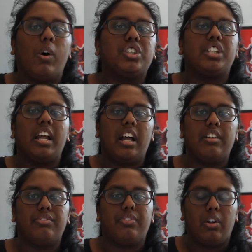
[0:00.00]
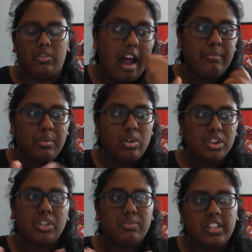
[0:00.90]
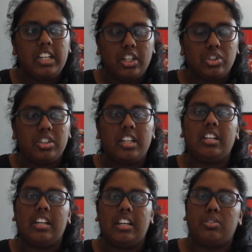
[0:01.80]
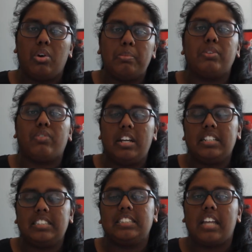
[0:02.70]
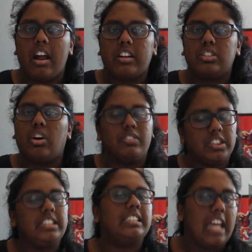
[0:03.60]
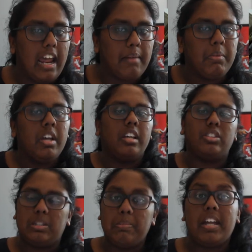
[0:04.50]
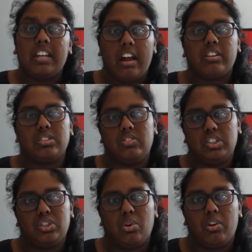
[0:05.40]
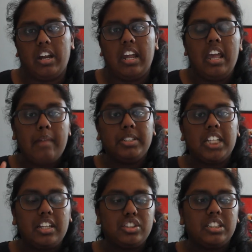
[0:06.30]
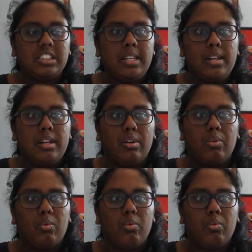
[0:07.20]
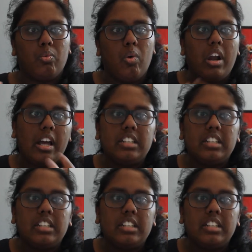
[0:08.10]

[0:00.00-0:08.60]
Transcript: watch that unfold. I'm also really interested in Norman Reedus's character, obviously Sam, who's the main character of the story. I'm excited to see what